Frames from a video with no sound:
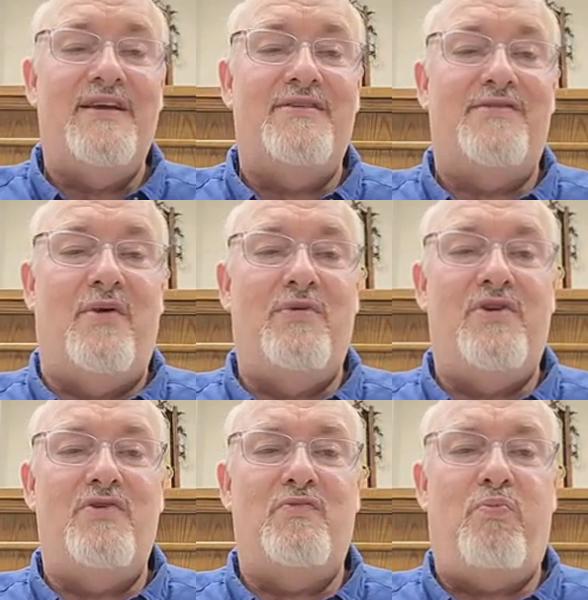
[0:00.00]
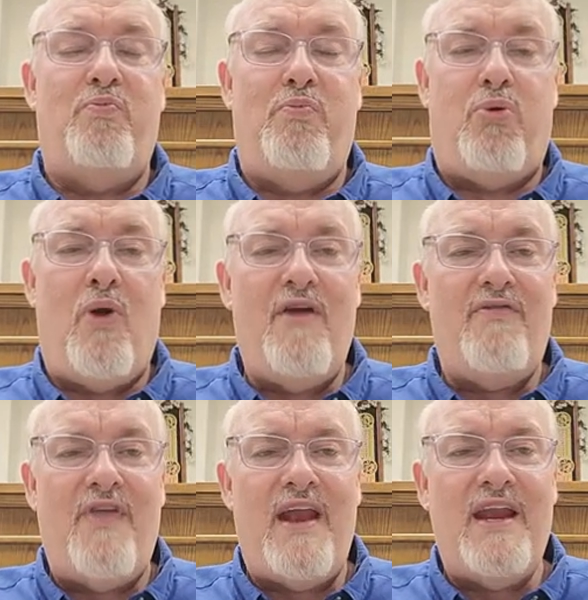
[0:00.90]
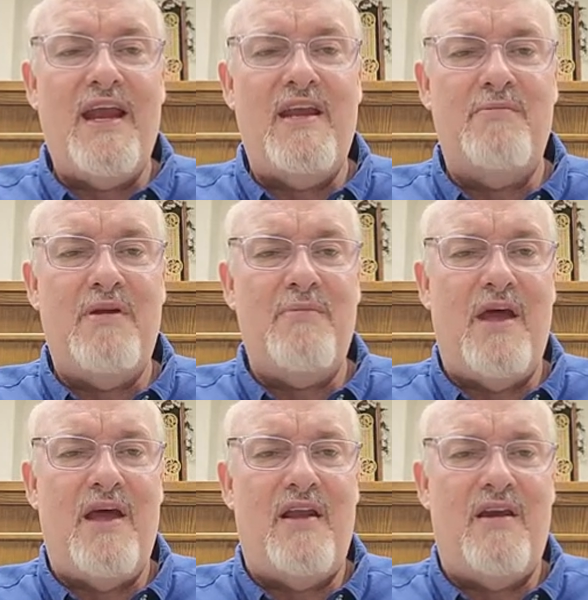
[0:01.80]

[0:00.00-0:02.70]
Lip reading: So would you just pray for that need to be met?